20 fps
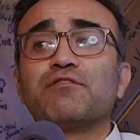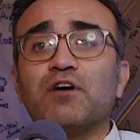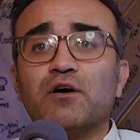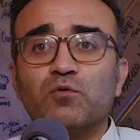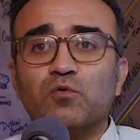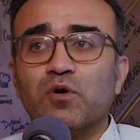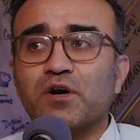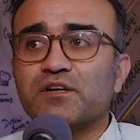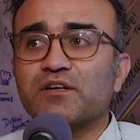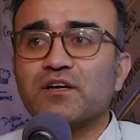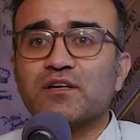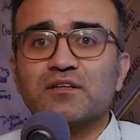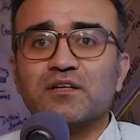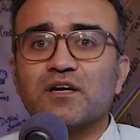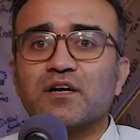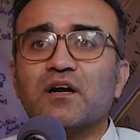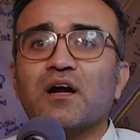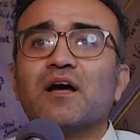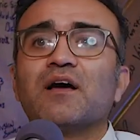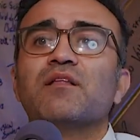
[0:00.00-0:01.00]
I'm working
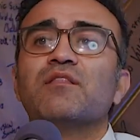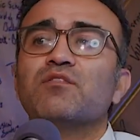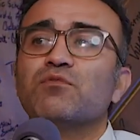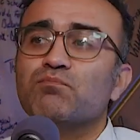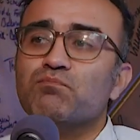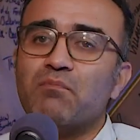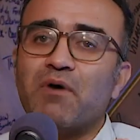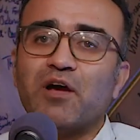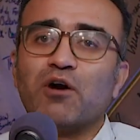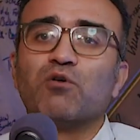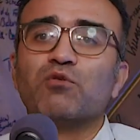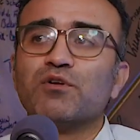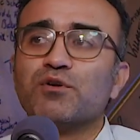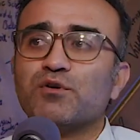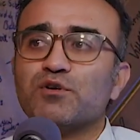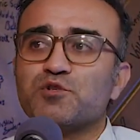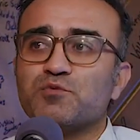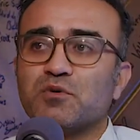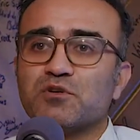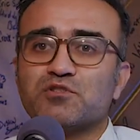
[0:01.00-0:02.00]
there, my only
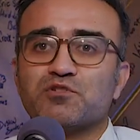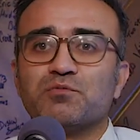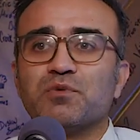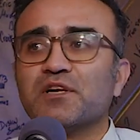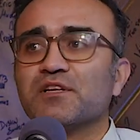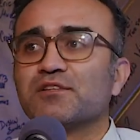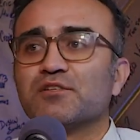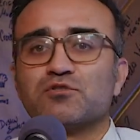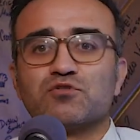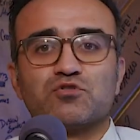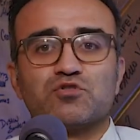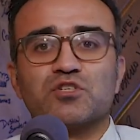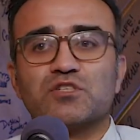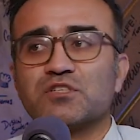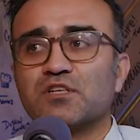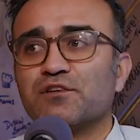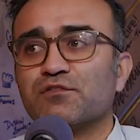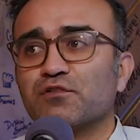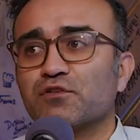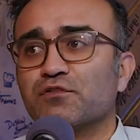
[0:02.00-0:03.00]
responsibility is to just
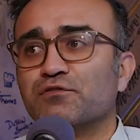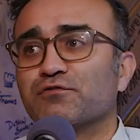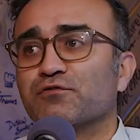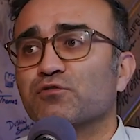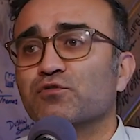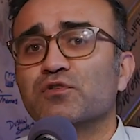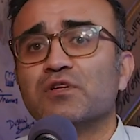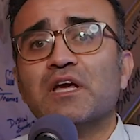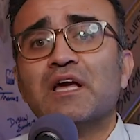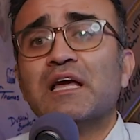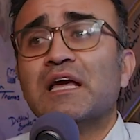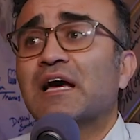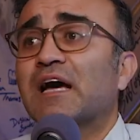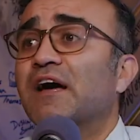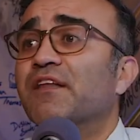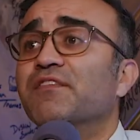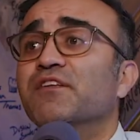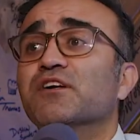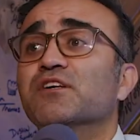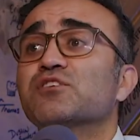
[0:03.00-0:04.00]
give you the food,
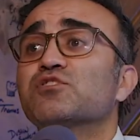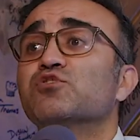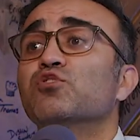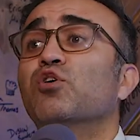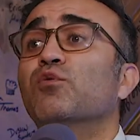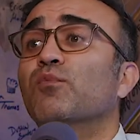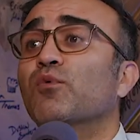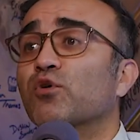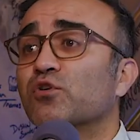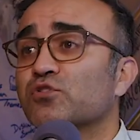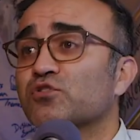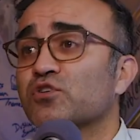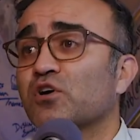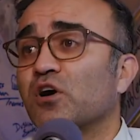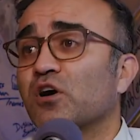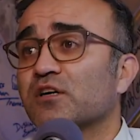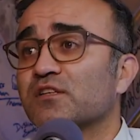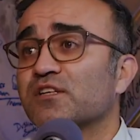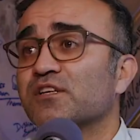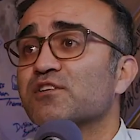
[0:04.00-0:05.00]
and there's no more
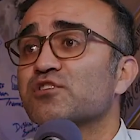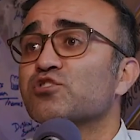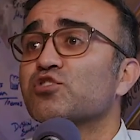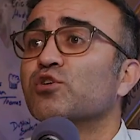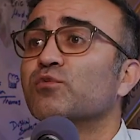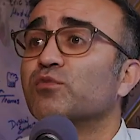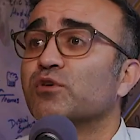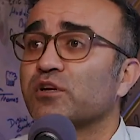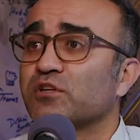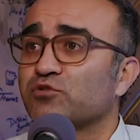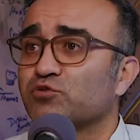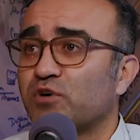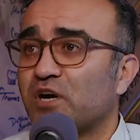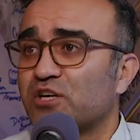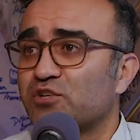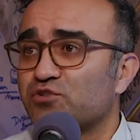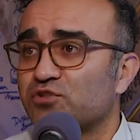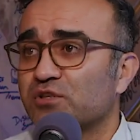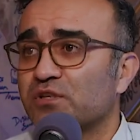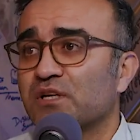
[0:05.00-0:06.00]
talk, there's no more
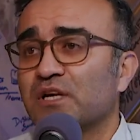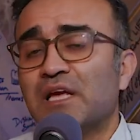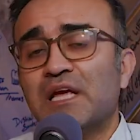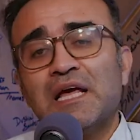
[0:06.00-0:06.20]
interaction.